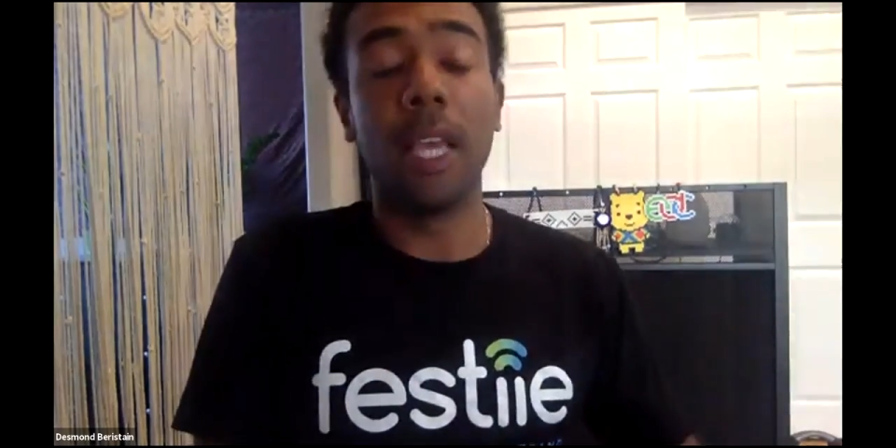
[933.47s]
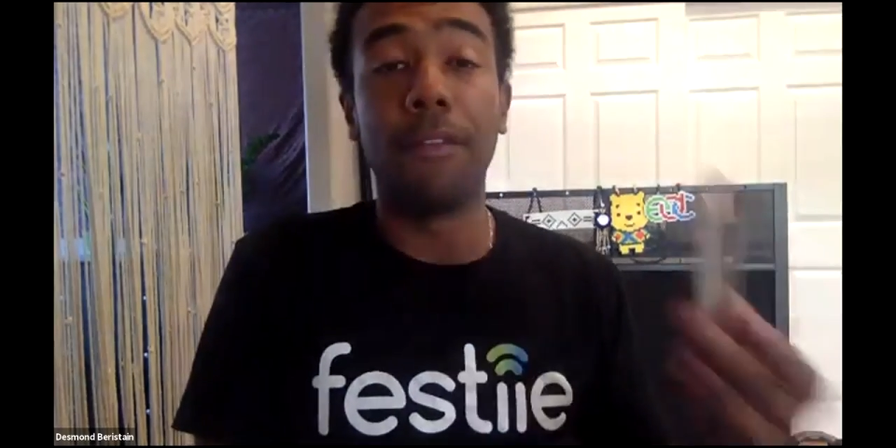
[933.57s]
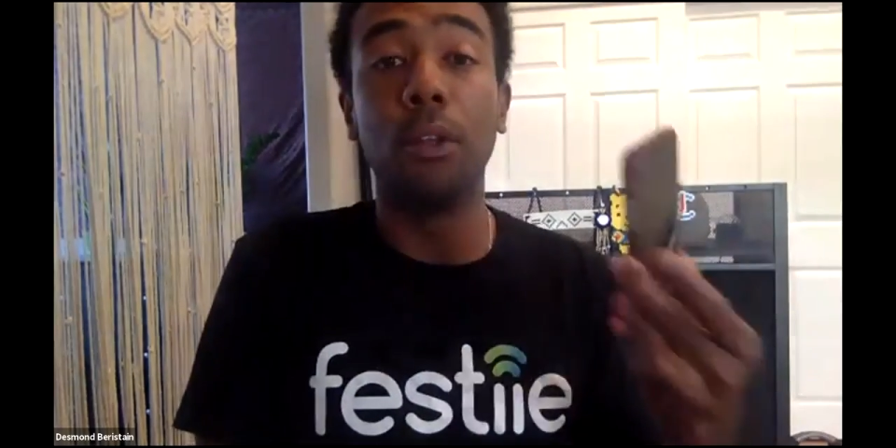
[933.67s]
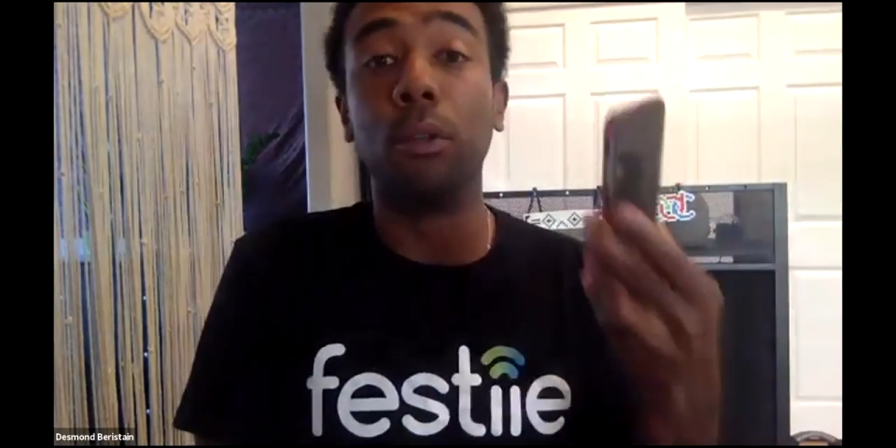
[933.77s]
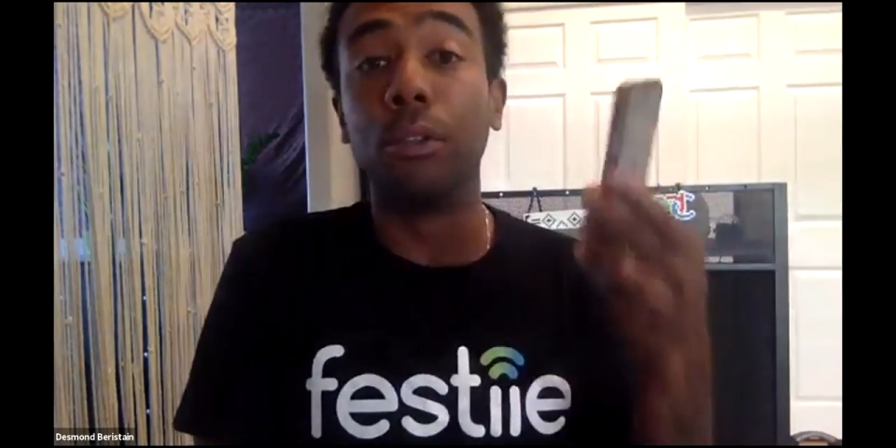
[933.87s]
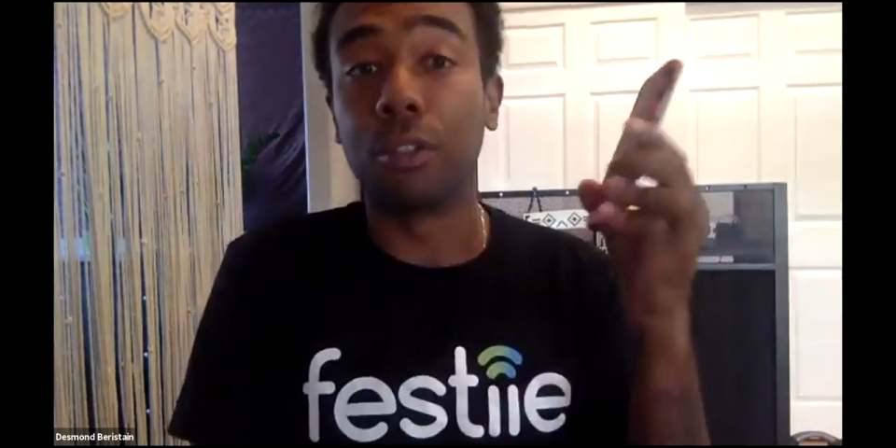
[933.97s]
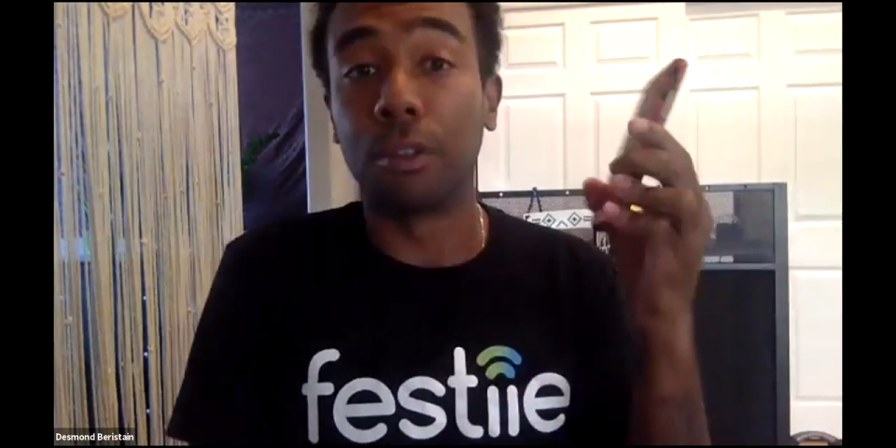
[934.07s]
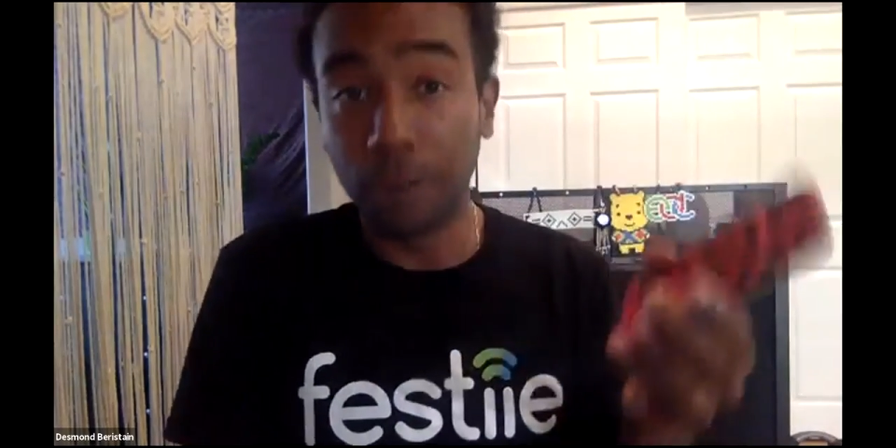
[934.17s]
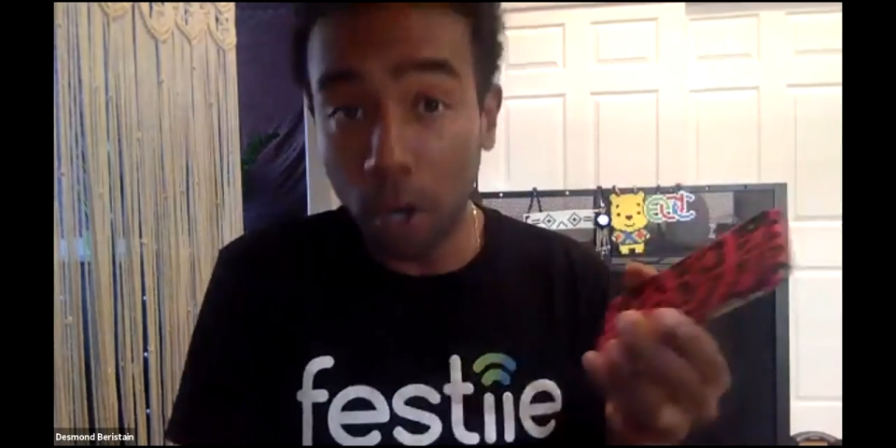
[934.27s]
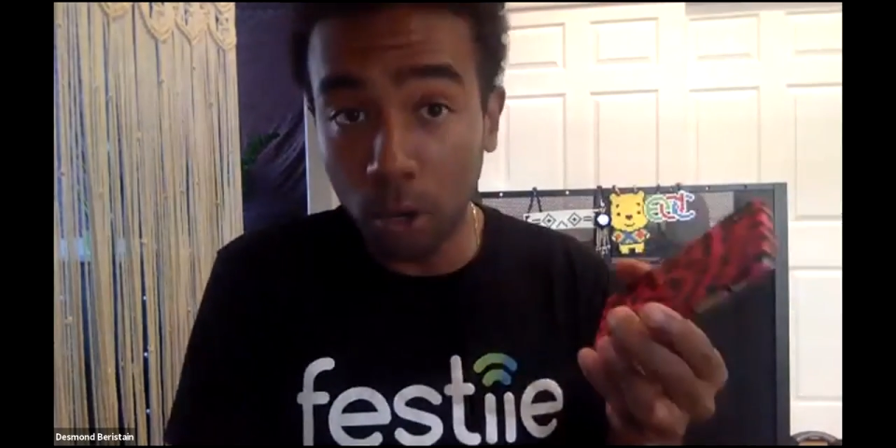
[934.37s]
if you lose your
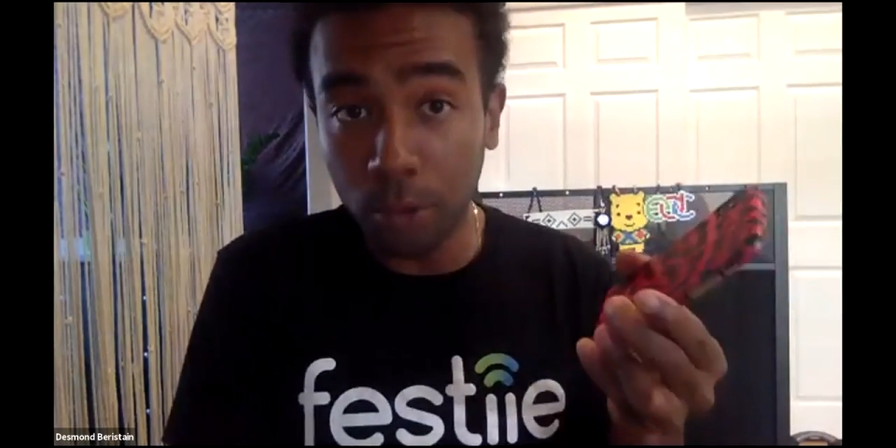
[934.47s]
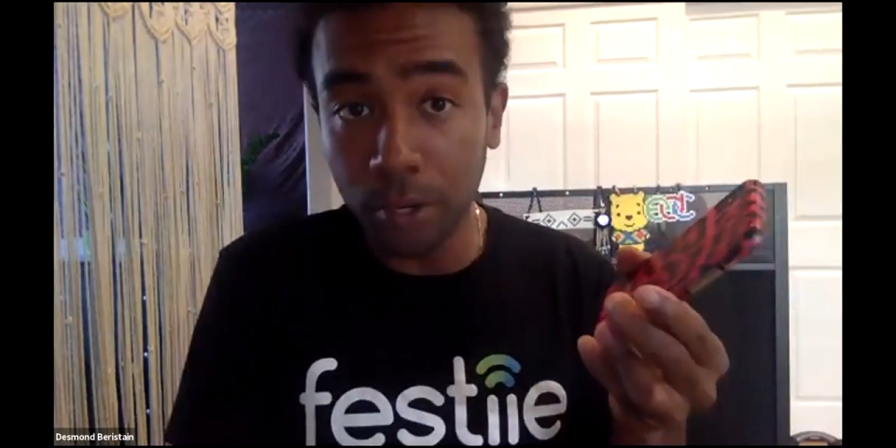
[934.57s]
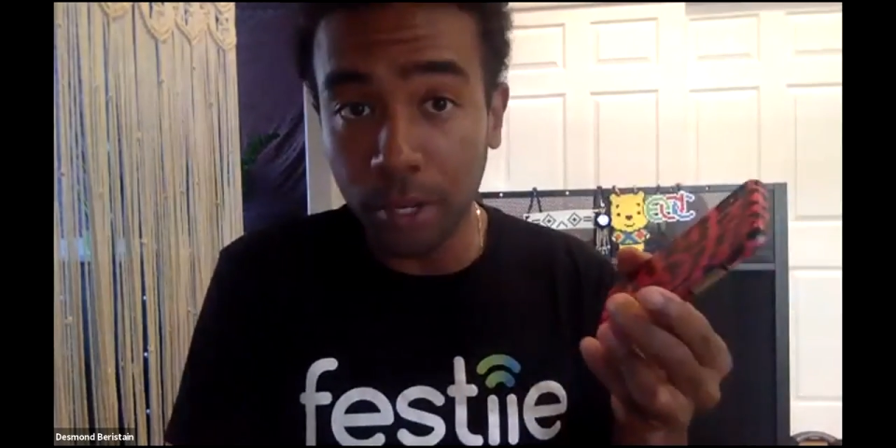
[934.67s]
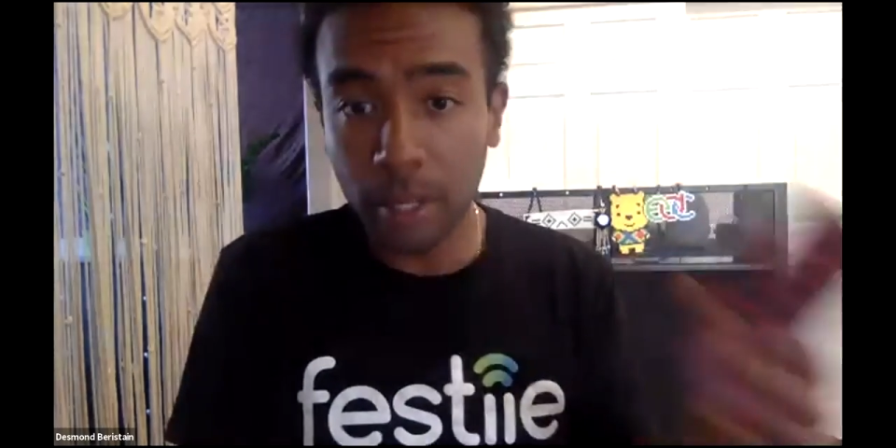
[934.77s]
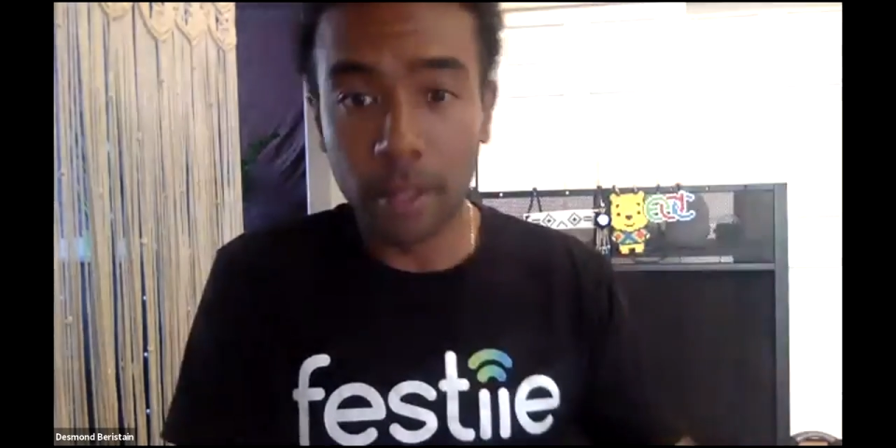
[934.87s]
phone,